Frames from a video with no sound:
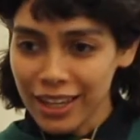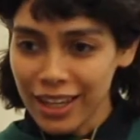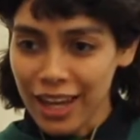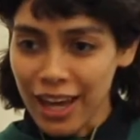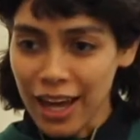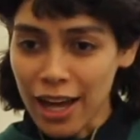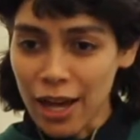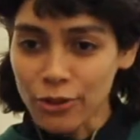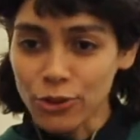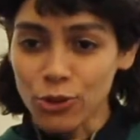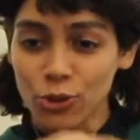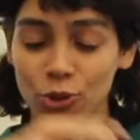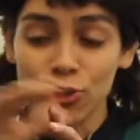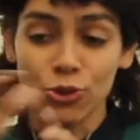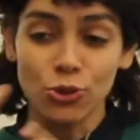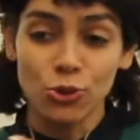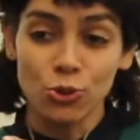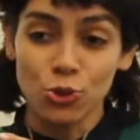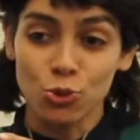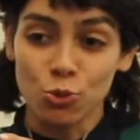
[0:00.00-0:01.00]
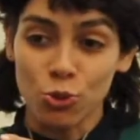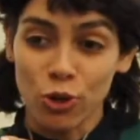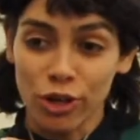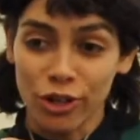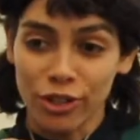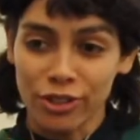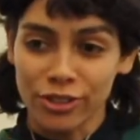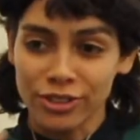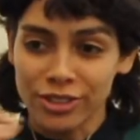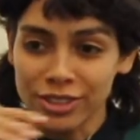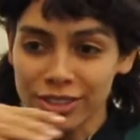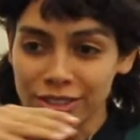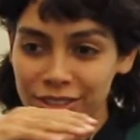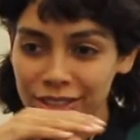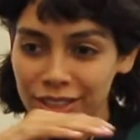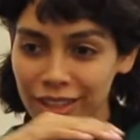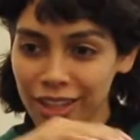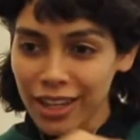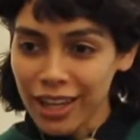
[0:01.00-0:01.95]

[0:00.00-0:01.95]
Uh, you couldn't use words